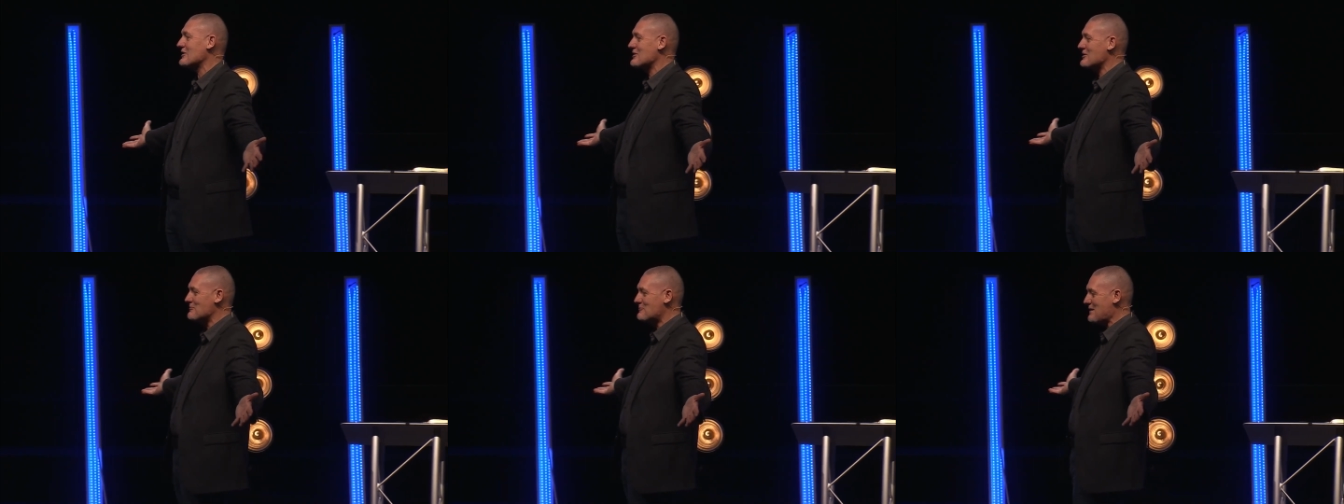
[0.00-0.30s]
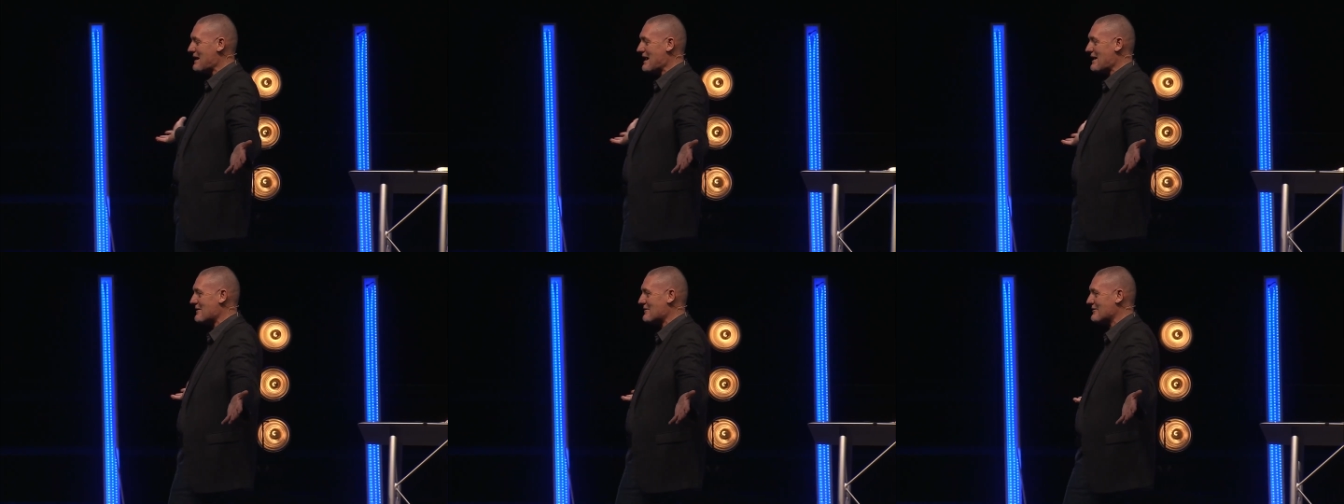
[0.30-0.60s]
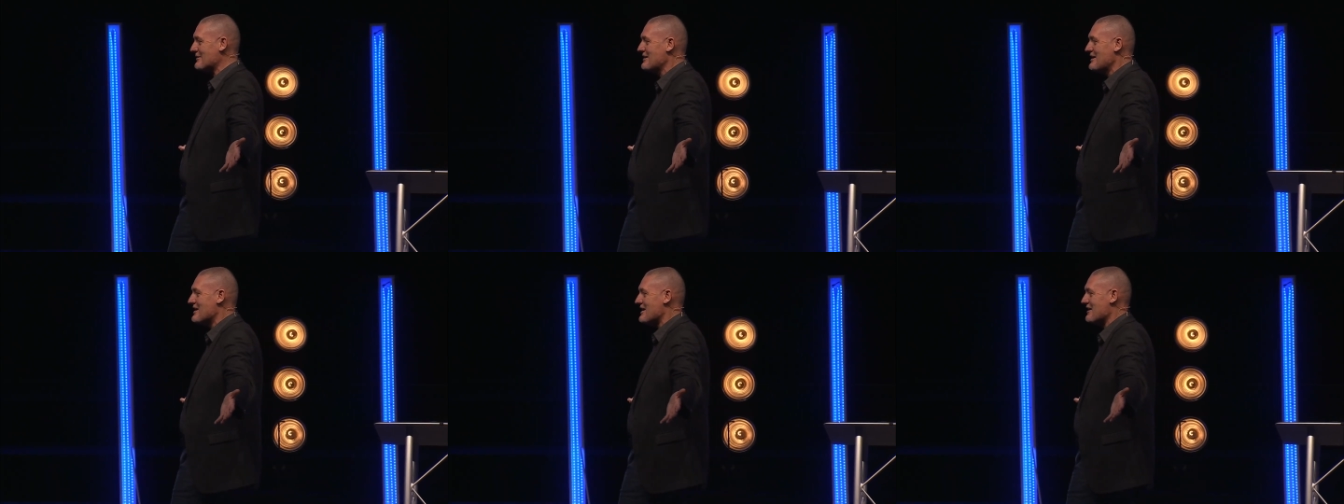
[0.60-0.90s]
the
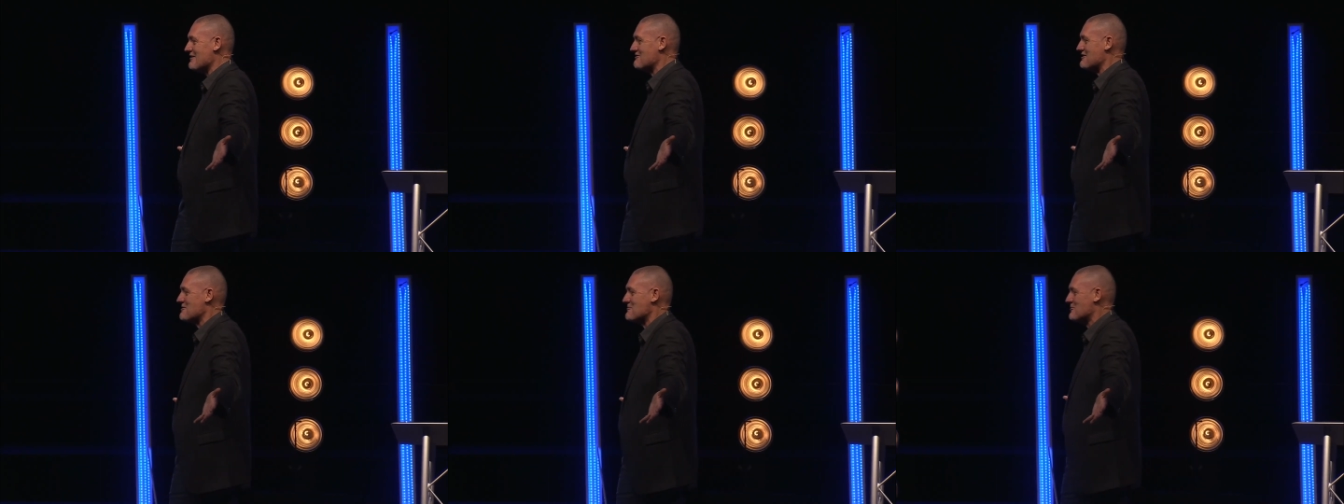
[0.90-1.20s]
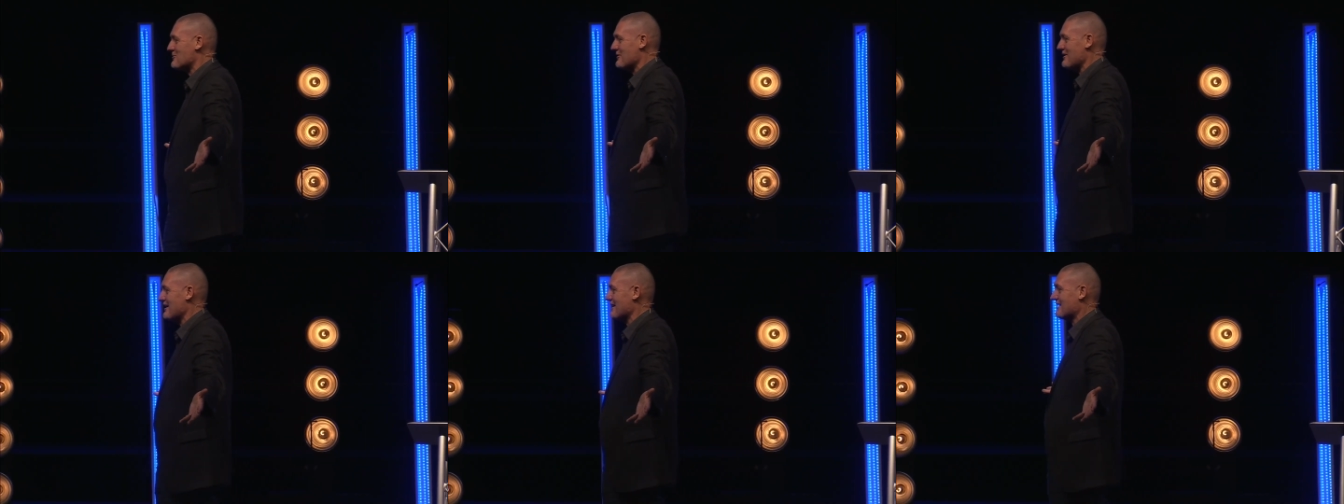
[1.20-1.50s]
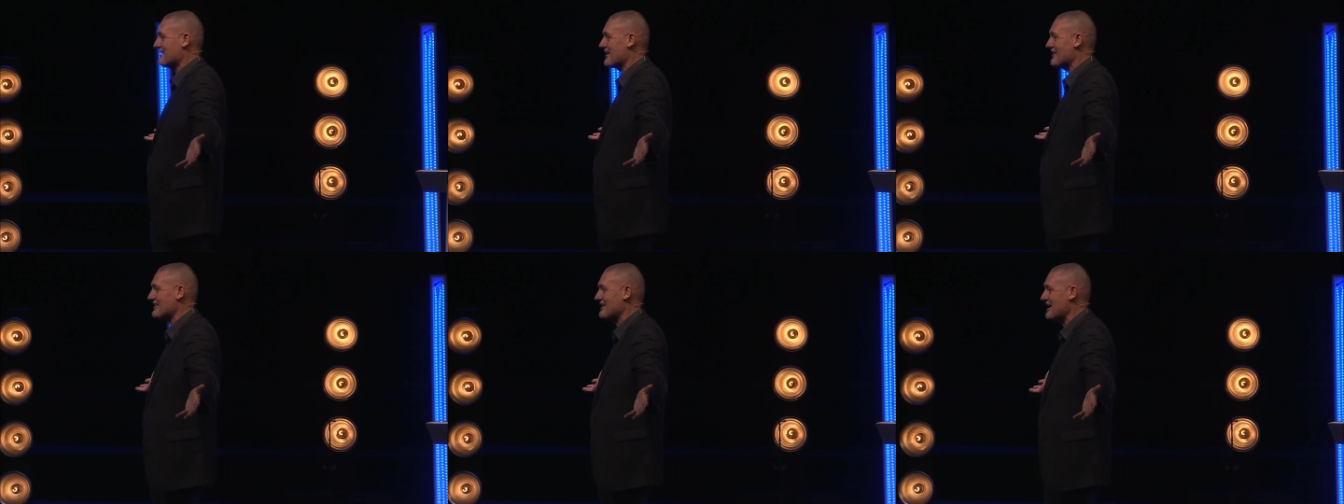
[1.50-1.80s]
power of the pre
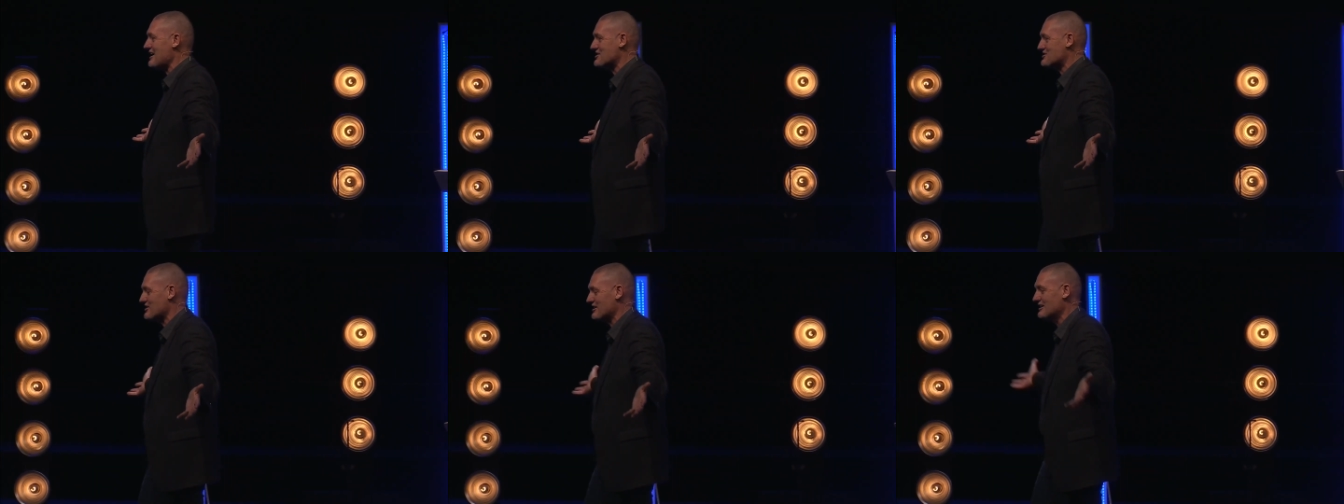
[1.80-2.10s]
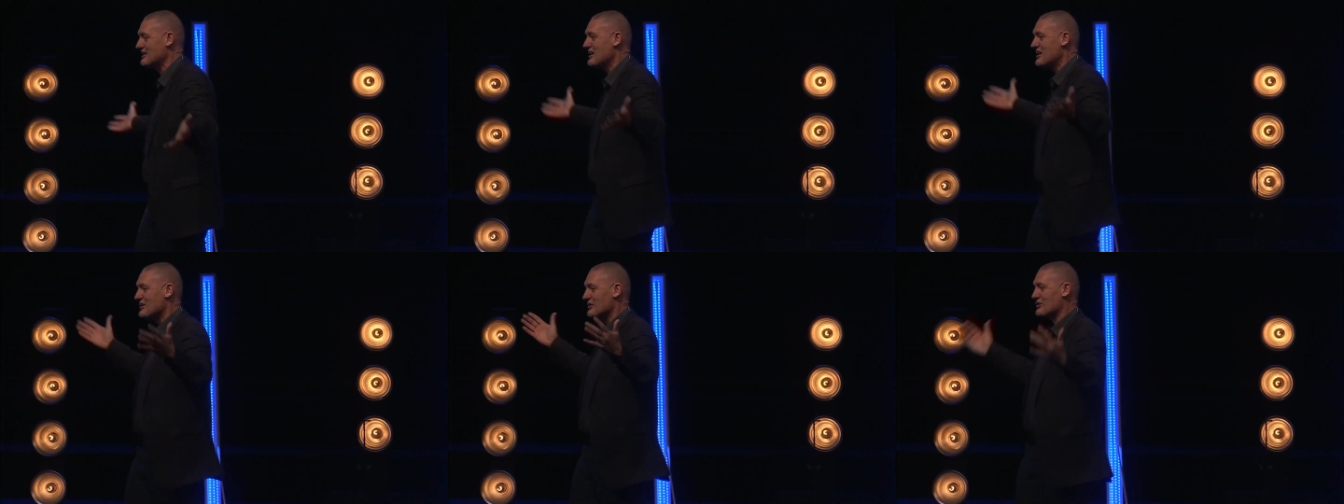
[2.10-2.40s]
incarnation.